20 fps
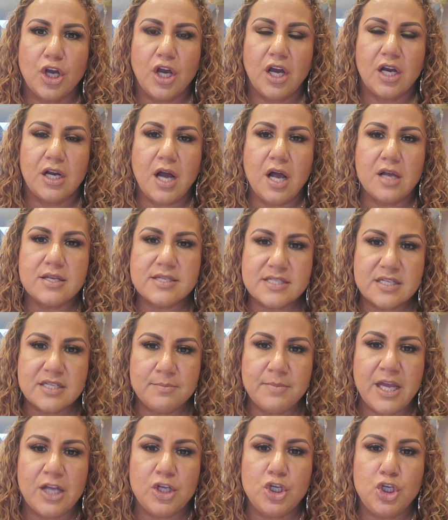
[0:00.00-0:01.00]

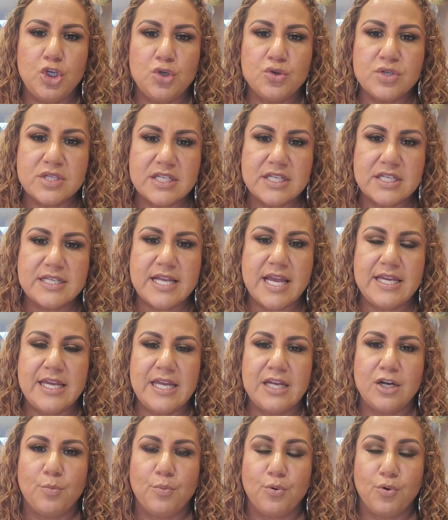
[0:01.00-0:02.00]
accustomed and used to
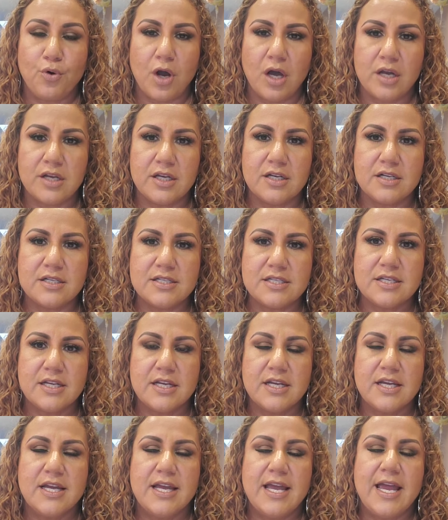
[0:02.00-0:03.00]
taking a product,
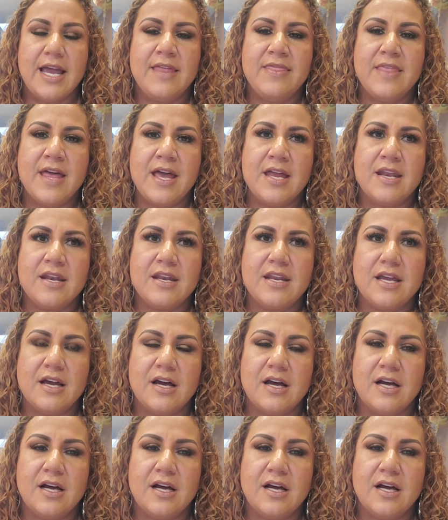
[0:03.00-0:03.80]
and then